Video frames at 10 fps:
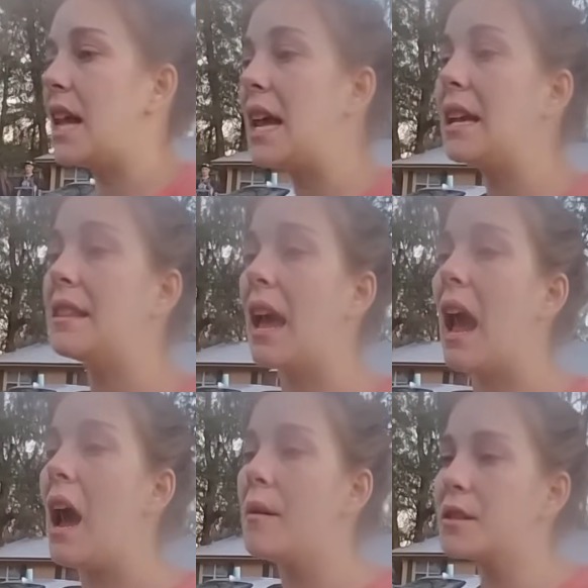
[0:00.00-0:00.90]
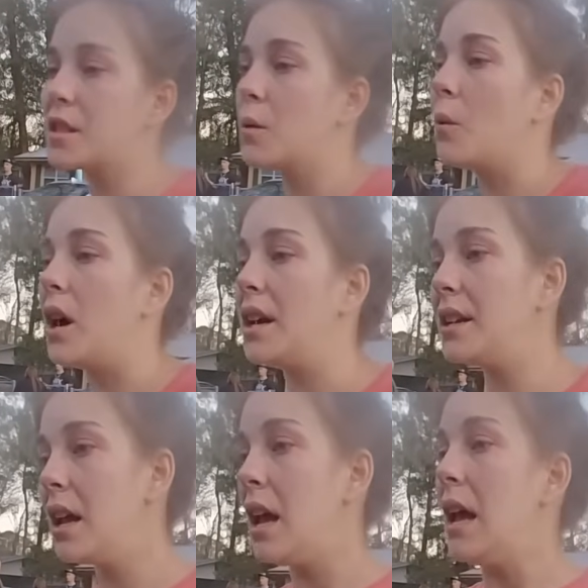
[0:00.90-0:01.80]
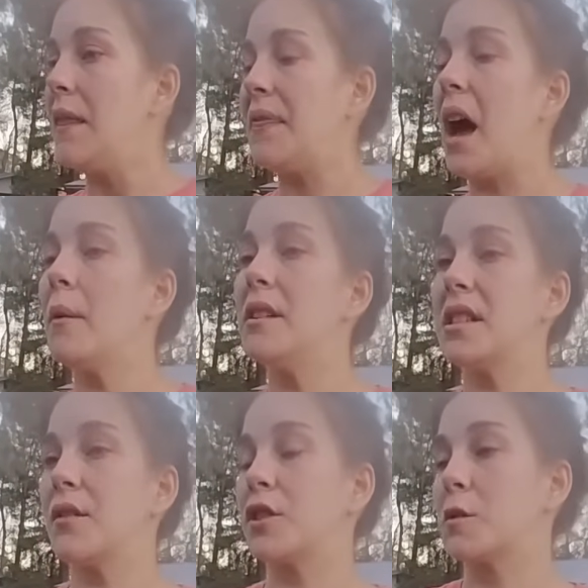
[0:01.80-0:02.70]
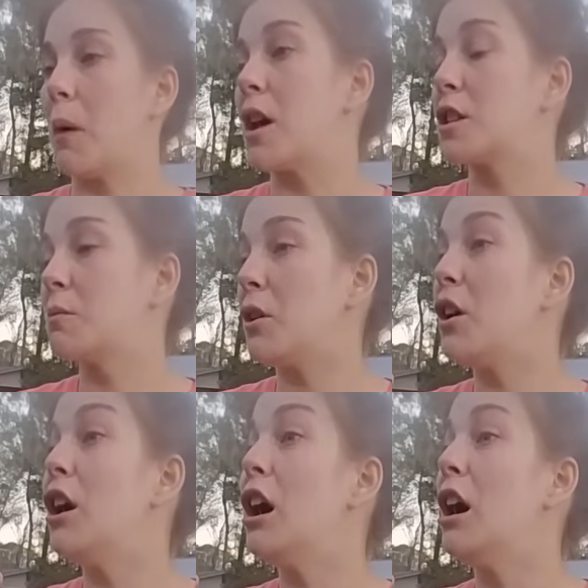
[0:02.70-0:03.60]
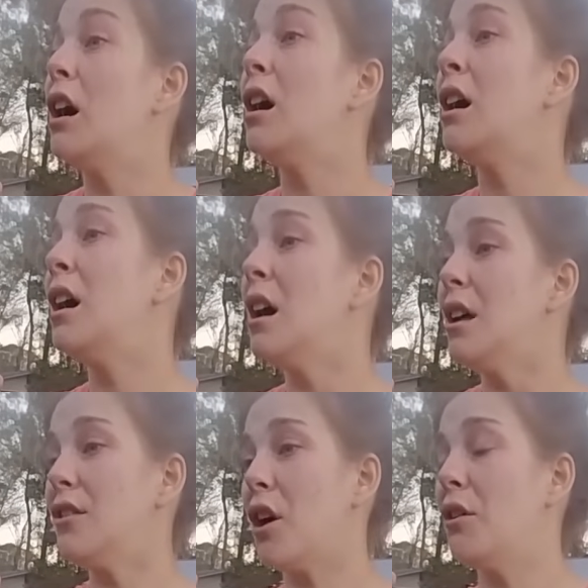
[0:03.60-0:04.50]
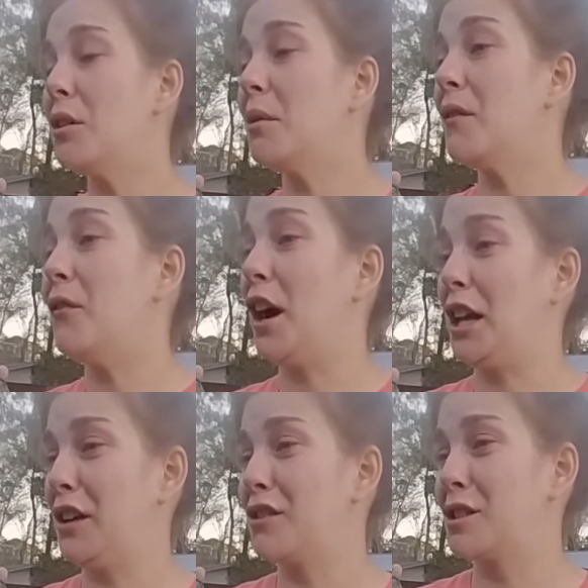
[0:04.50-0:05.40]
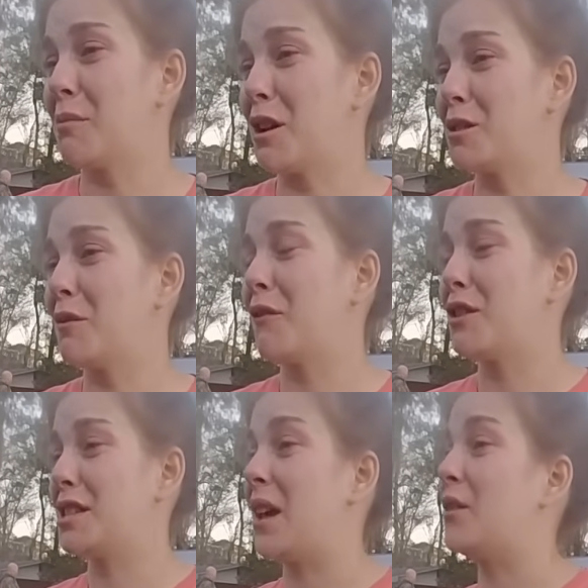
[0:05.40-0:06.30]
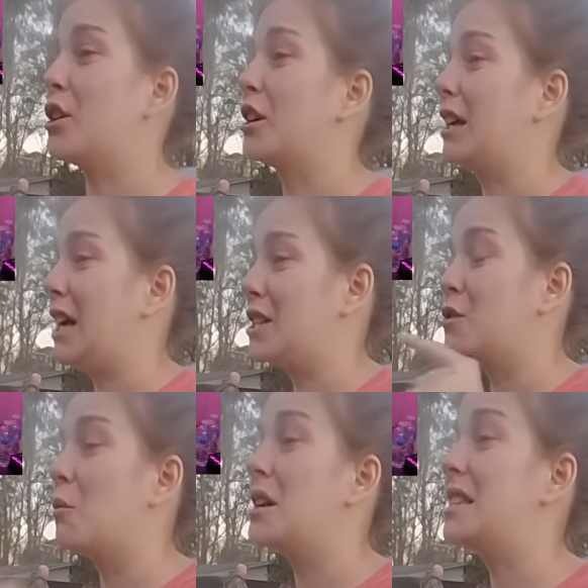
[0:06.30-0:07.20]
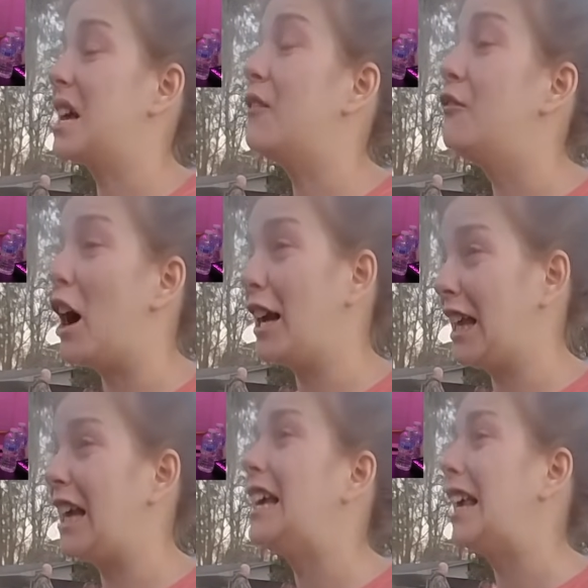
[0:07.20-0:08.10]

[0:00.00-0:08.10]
just saying that I was the one that was irresponsible. The only one fucking responsible for saving her kids once again. I'm